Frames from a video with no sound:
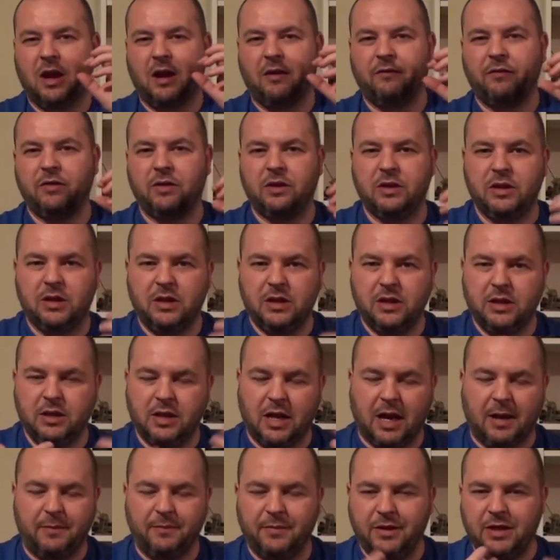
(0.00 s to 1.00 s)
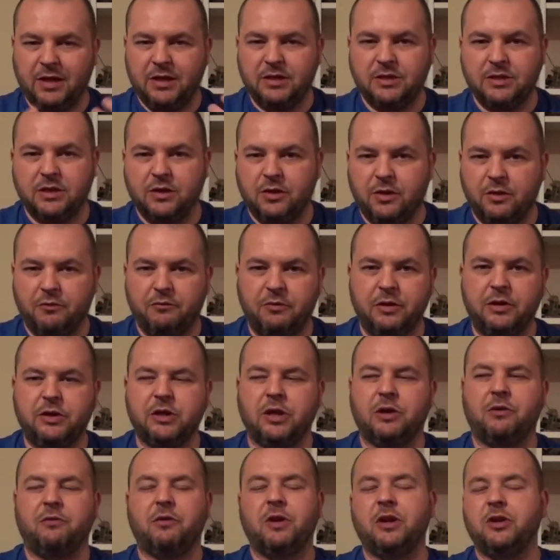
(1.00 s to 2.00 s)
having the amnesia and the
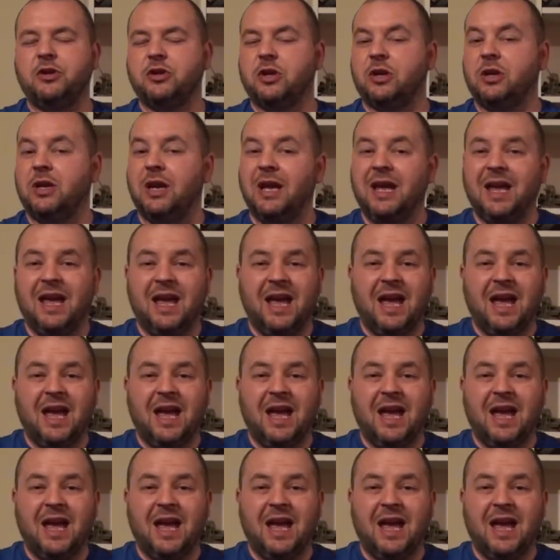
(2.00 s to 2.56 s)
regeneration.